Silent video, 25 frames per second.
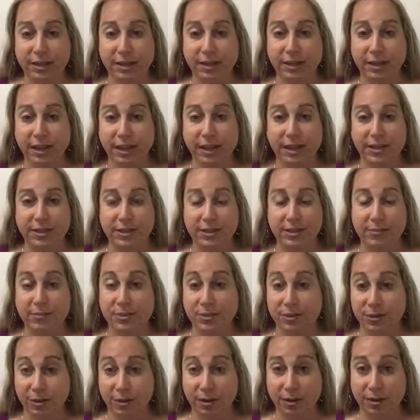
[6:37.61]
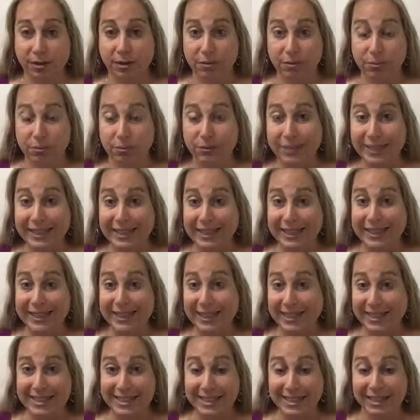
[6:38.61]
concepts that are all really
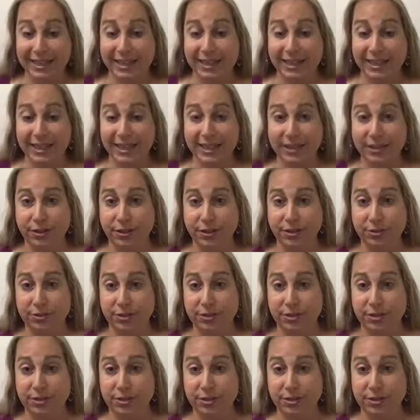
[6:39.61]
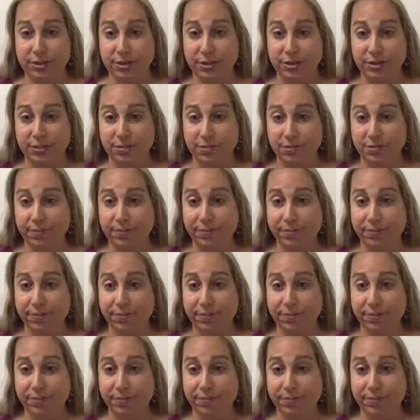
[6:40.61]
nicely connected through the system.